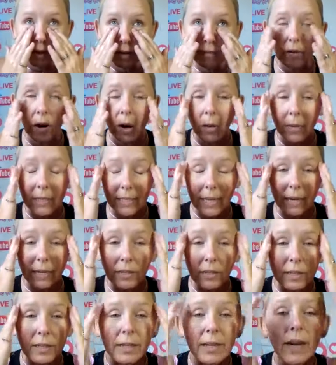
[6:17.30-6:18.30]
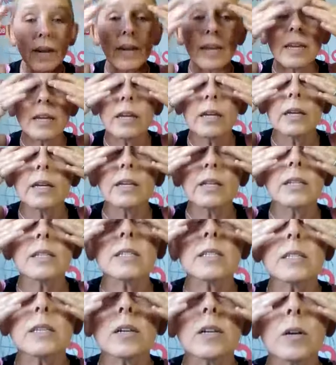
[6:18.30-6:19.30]
I've always had a hooded eye.
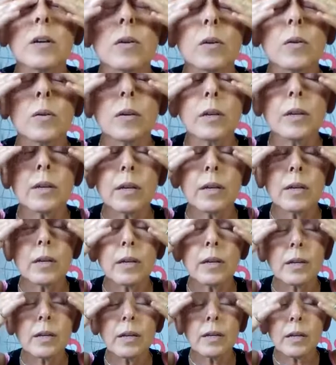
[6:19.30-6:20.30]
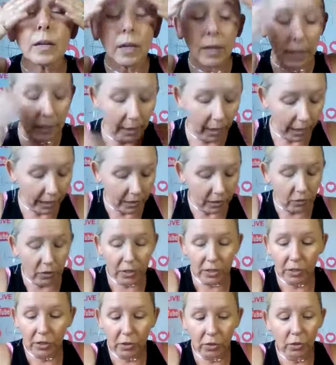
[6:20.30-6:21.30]
So, and I
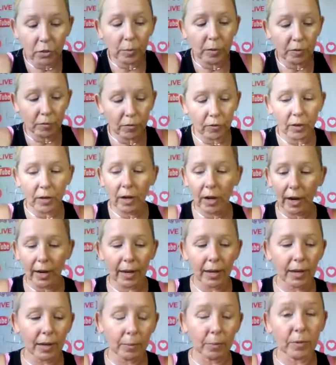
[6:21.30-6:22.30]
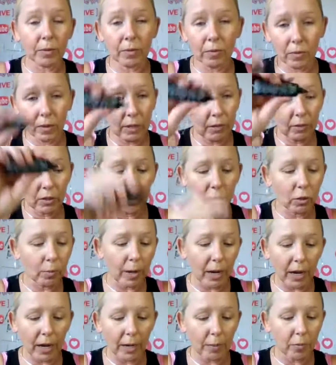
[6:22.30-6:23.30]
used to, before I even knew
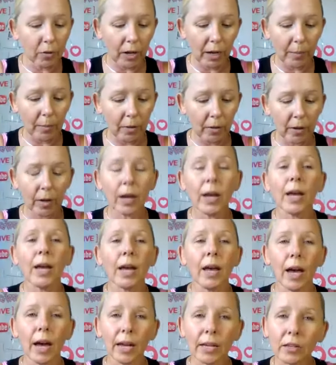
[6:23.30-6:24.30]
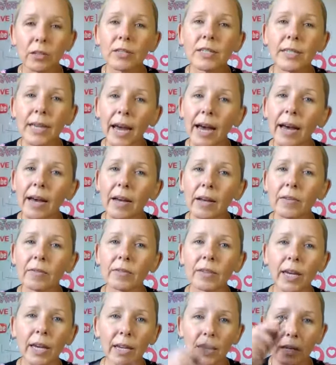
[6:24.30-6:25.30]
about eye primer, I used to have
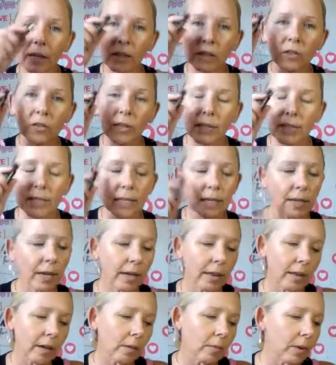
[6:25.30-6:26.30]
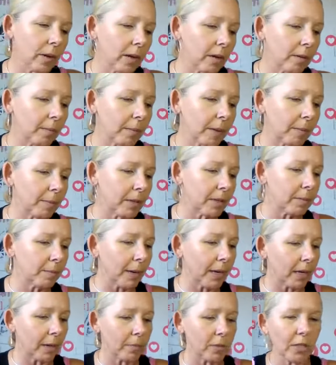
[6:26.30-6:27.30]
caking and creasing. And I thought, well, maybe
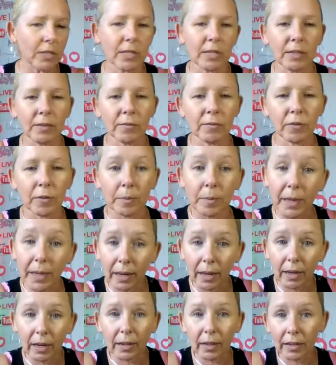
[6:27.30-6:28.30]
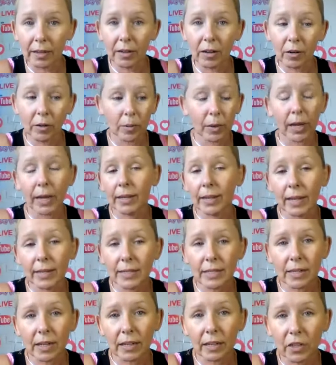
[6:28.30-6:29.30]
makeup just isn't for me, you know, and
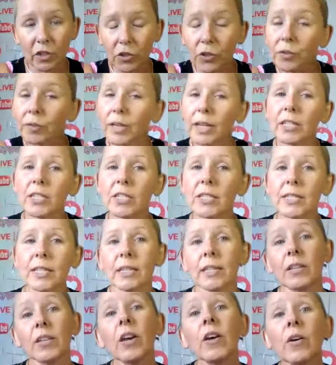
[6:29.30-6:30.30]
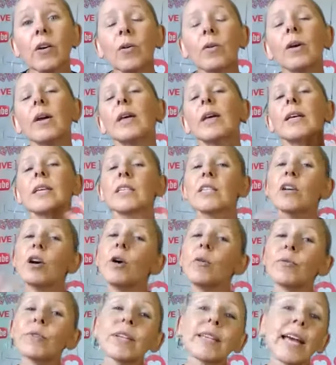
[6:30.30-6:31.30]
that's not the truth. I just didn't know. So
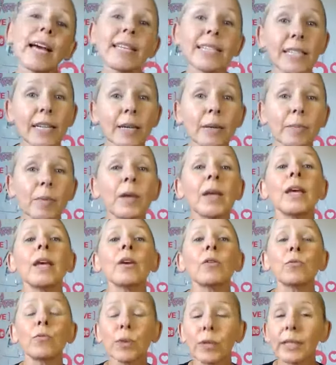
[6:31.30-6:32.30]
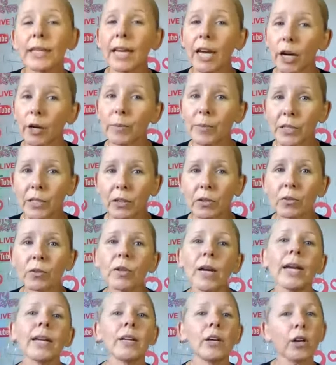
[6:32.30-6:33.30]
hopefully that tip really helps you
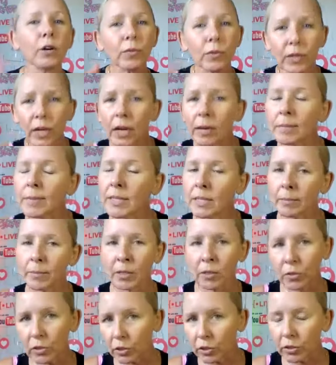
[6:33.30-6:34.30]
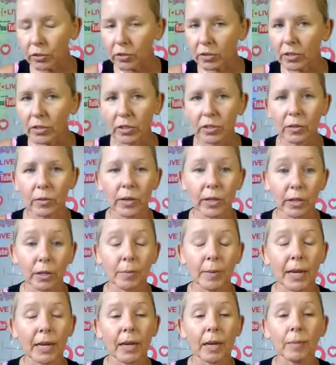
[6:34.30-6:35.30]
kind of overcome some of those hurdles too in your
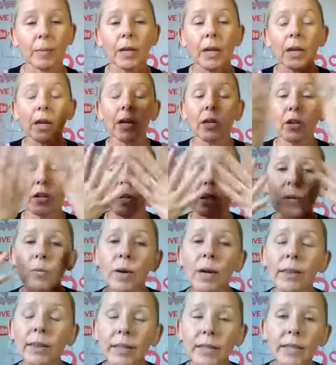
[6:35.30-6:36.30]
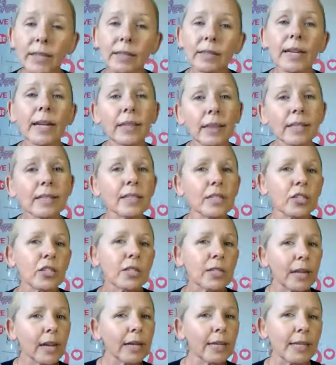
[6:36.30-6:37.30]
makeup. You're going to want to let this
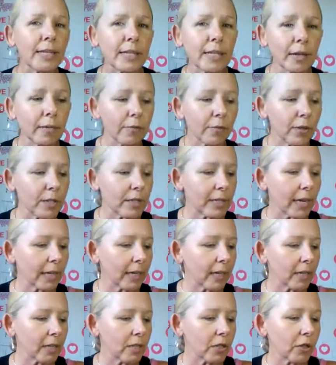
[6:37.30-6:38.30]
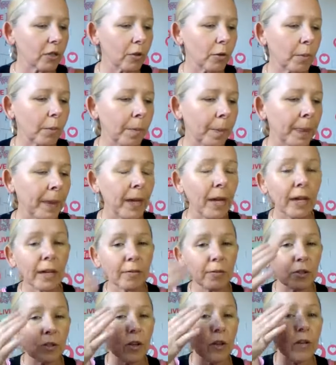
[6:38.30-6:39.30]
just kind of sit for a second too.
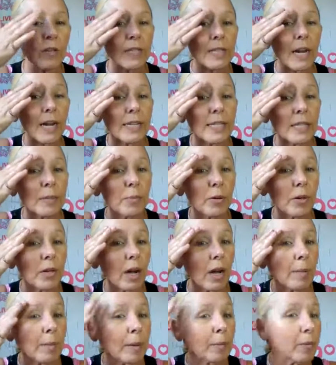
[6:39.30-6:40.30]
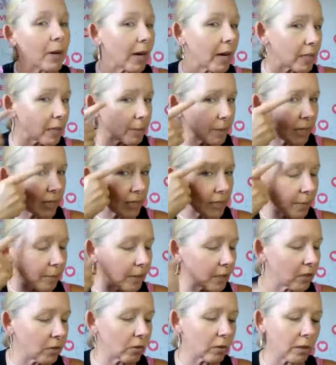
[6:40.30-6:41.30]
If you notice, I did put it on my brows because I'm
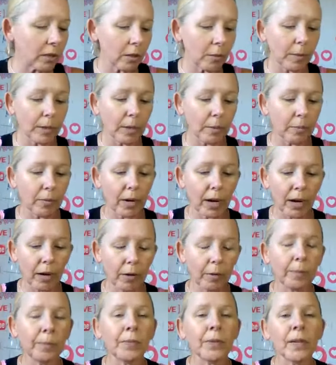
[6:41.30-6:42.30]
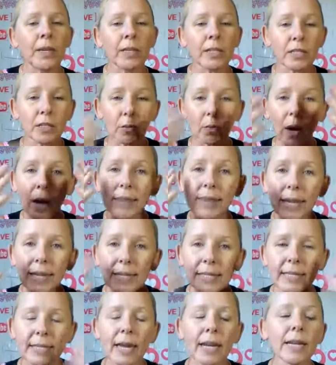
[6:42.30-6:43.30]
going to do a little bit of brow. So while
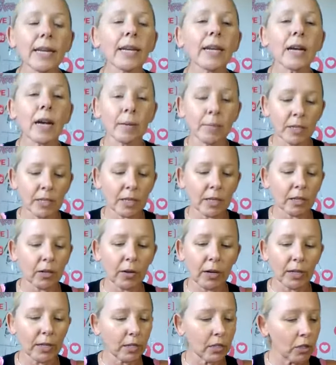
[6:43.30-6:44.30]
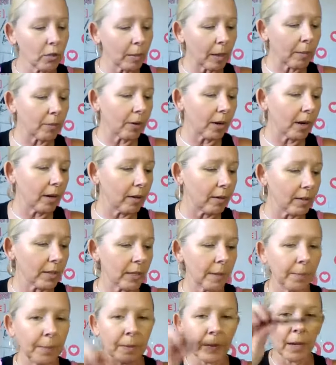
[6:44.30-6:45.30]
that's setting, I'm just going to go ahead and do my
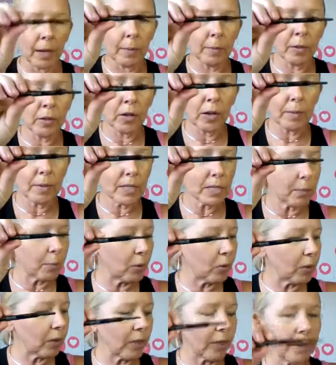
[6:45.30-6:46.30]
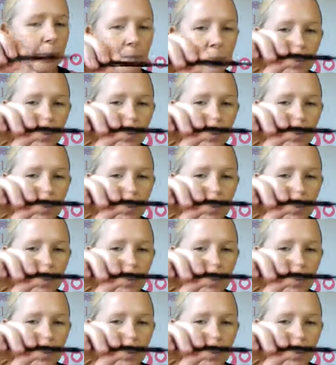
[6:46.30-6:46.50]
brows. I'm going to grab a spoolie.